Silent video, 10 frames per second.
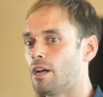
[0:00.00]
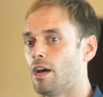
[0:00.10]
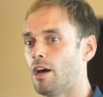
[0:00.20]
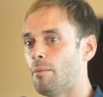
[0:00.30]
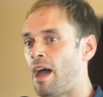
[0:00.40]

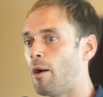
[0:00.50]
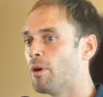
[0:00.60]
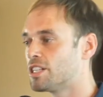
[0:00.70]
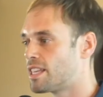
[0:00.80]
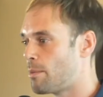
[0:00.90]
um, how
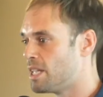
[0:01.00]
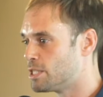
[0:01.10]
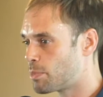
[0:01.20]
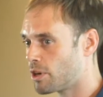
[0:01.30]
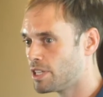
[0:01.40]
much that
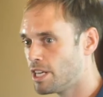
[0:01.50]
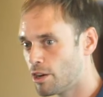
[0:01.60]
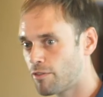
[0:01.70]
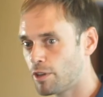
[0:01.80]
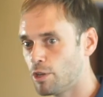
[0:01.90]
means per
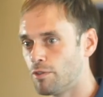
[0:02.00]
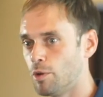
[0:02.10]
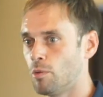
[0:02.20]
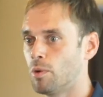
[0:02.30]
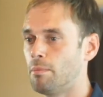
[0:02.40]
year for you if
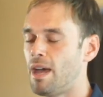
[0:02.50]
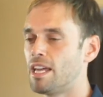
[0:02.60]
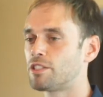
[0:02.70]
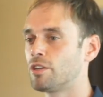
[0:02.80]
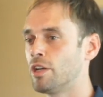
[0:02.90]
you own one
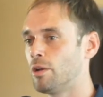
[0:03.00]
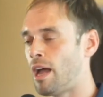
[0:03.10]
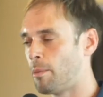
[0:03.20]
master node,